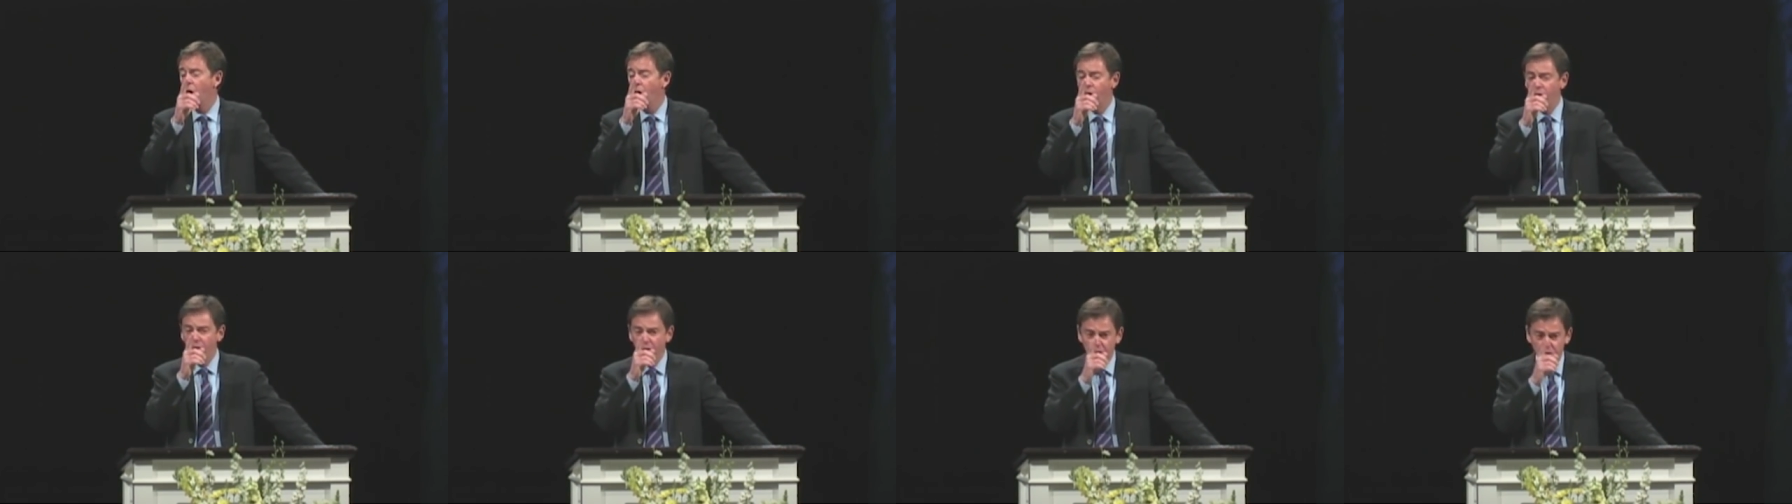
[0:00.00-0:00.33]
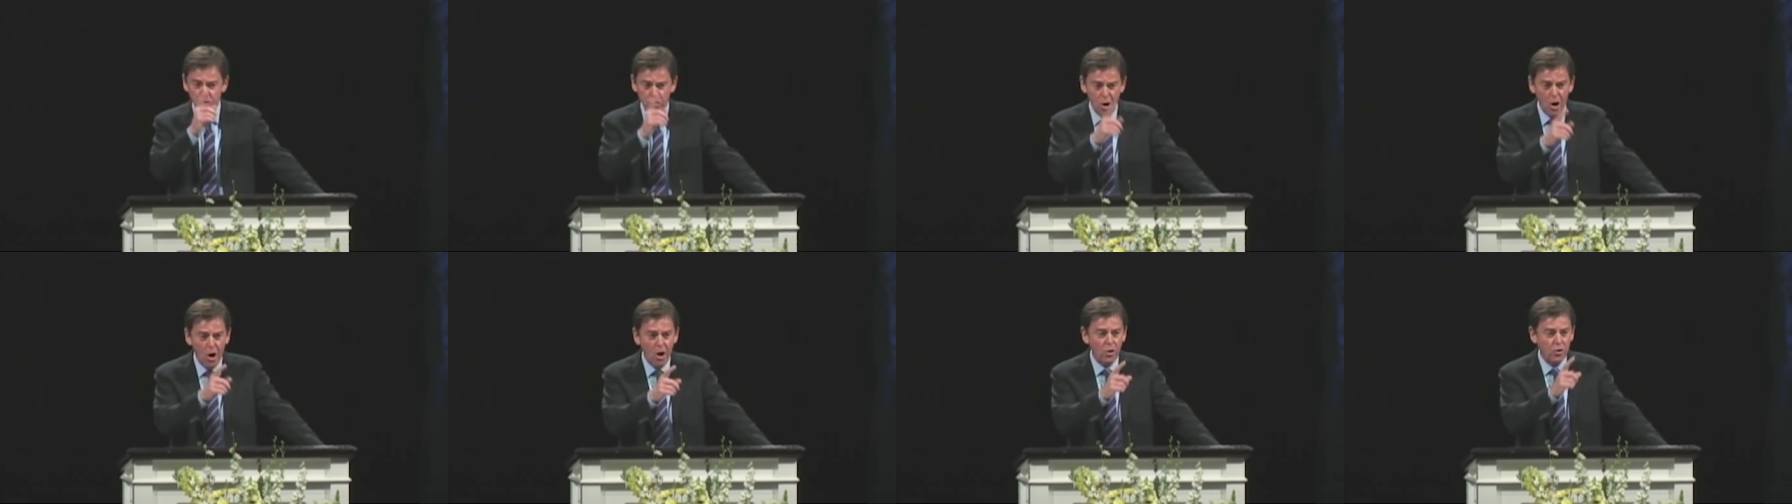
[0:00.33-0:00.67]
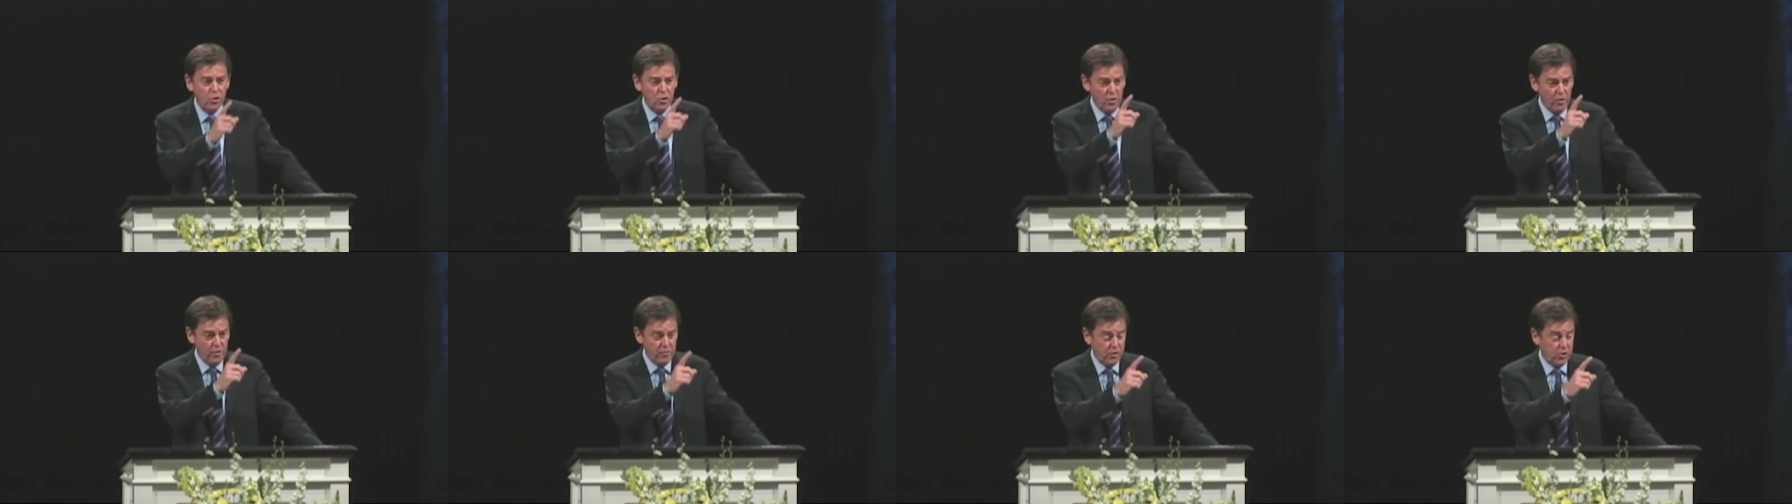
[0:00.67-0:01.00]
on the
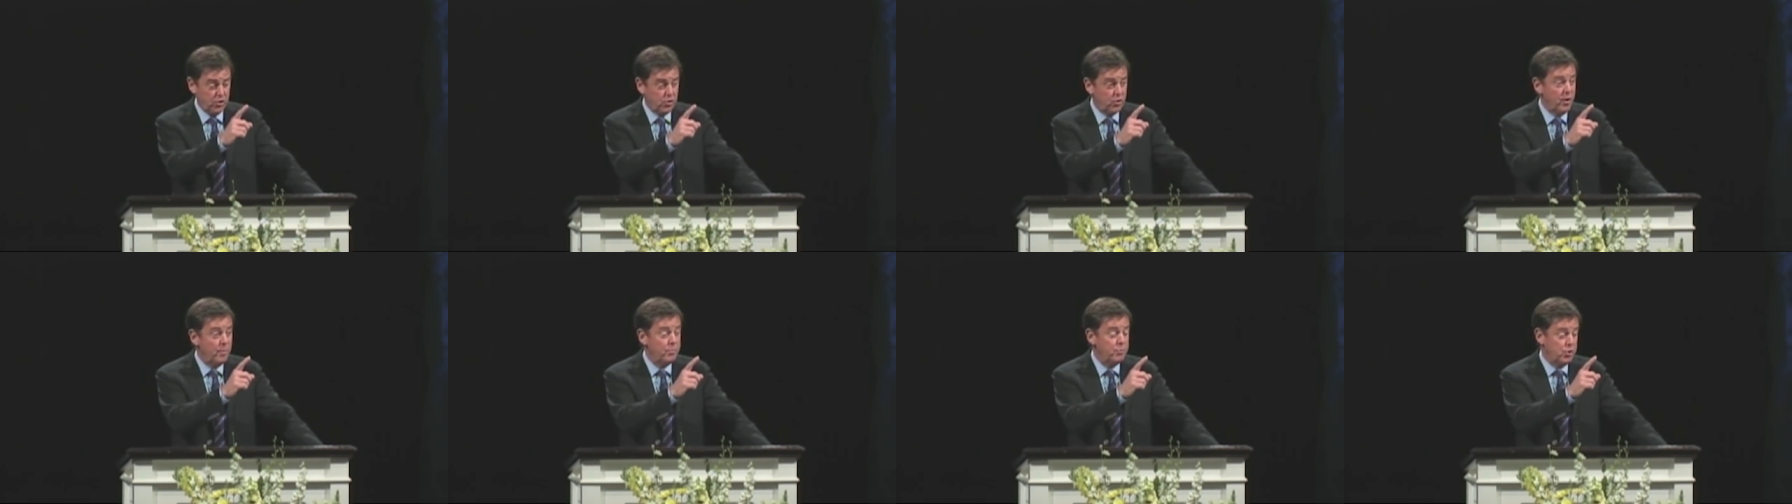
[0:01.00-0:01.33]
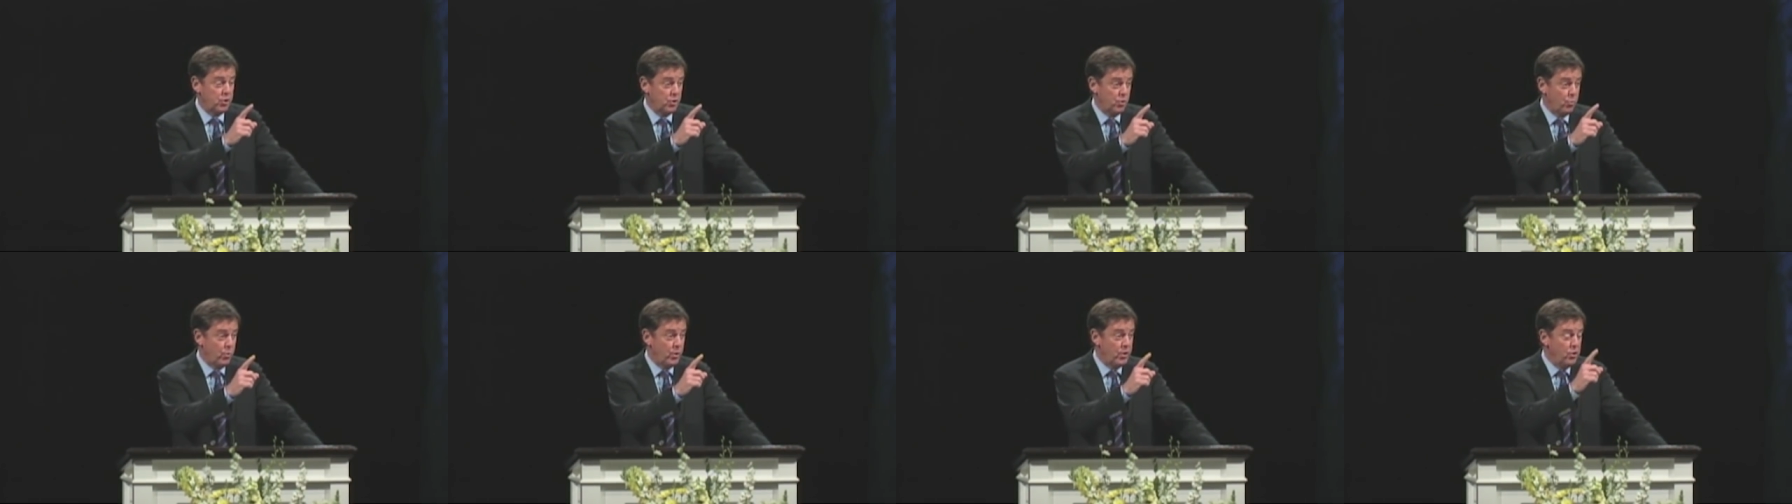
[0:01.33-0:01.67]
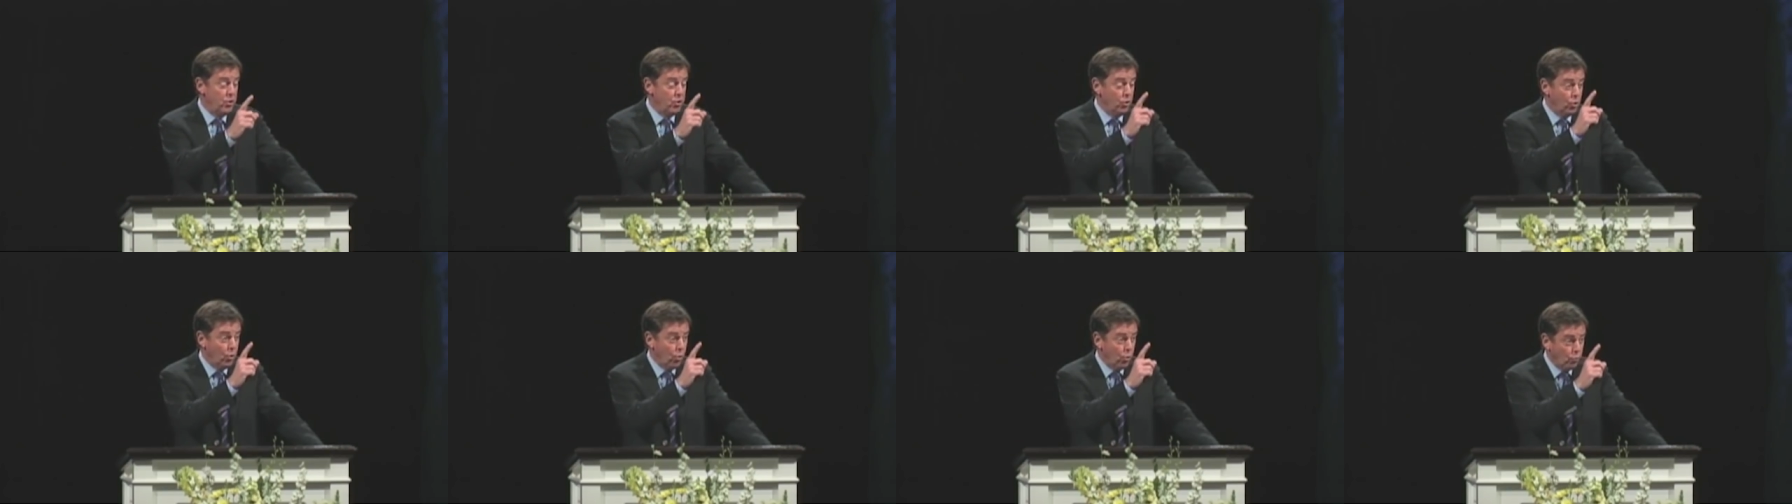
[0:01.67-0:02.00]
doctrine of Scripture, when
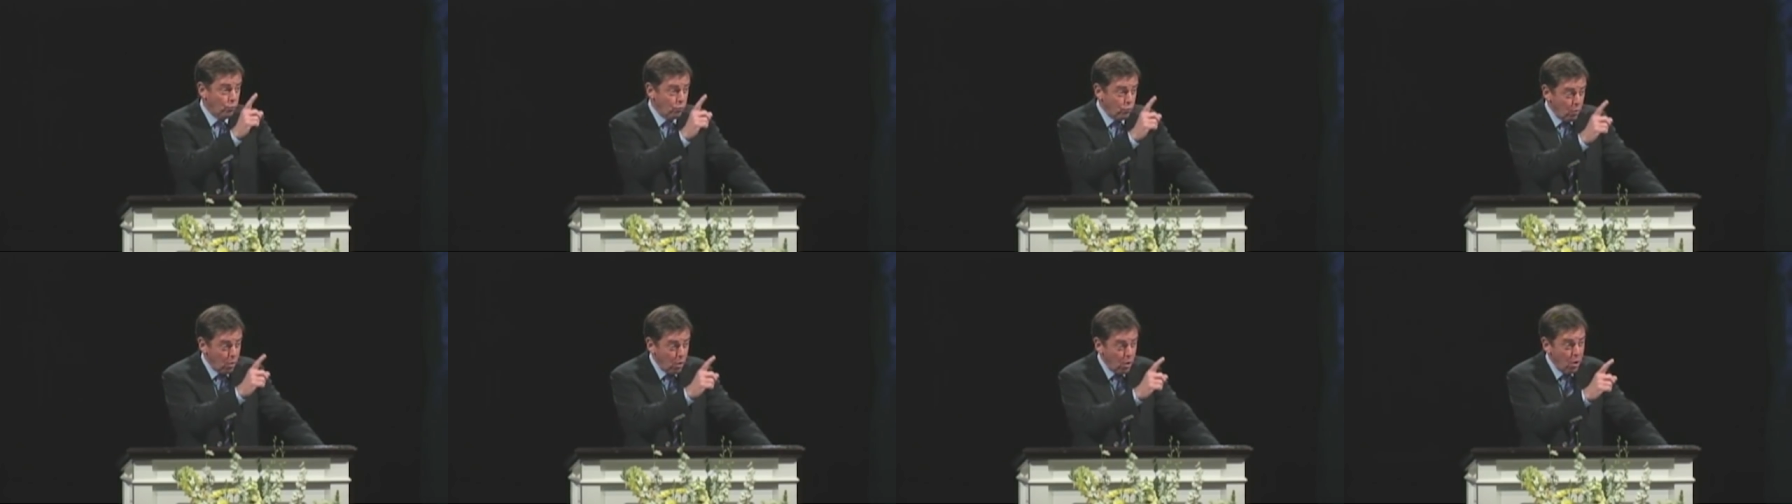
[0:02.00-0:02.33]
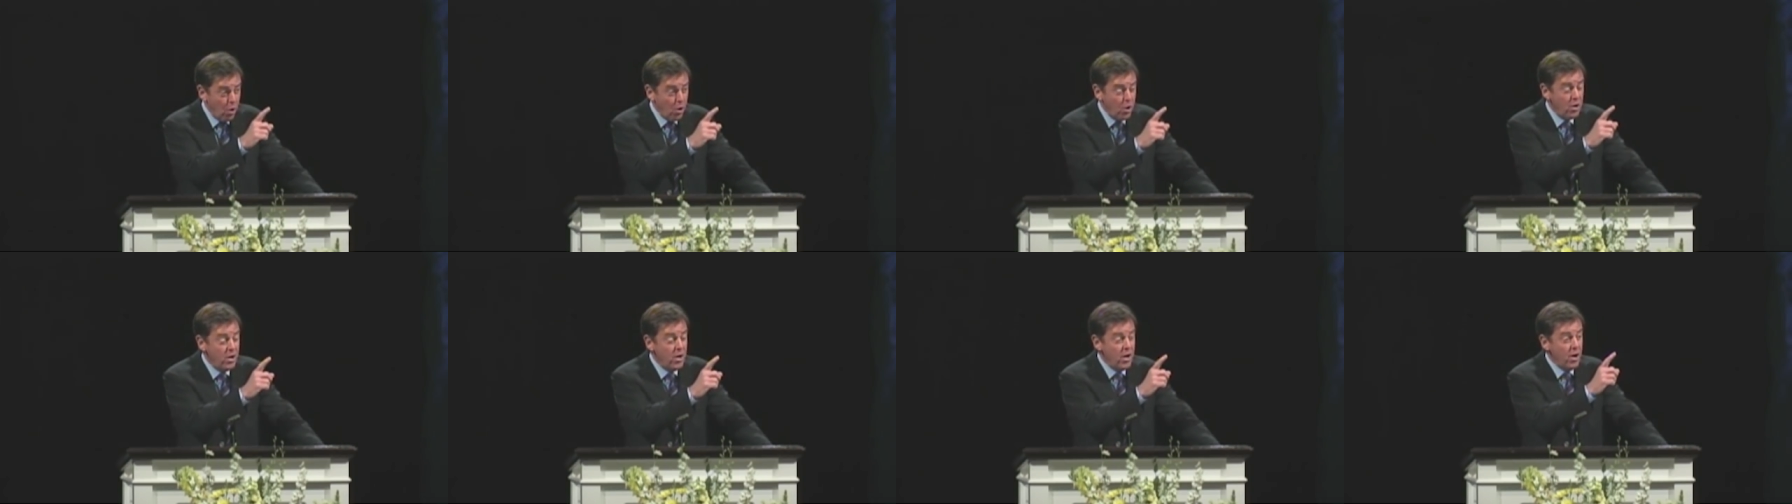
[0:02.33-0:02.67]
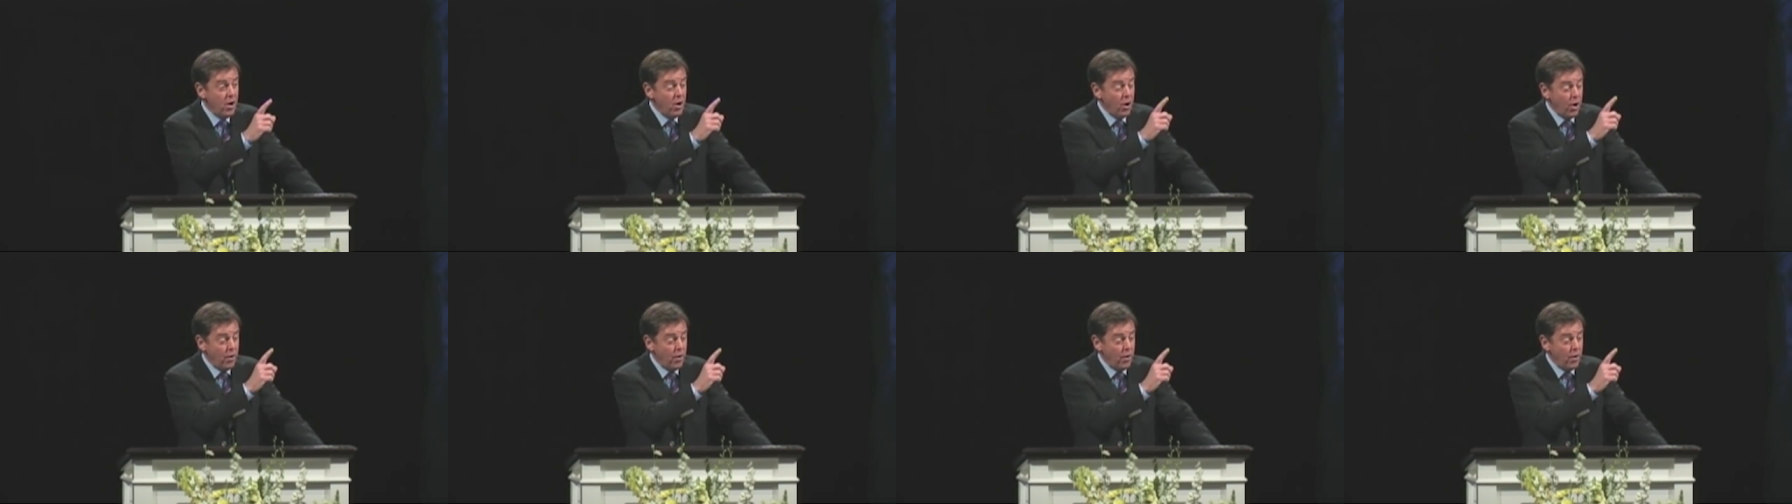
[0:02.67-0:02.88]
you go wrong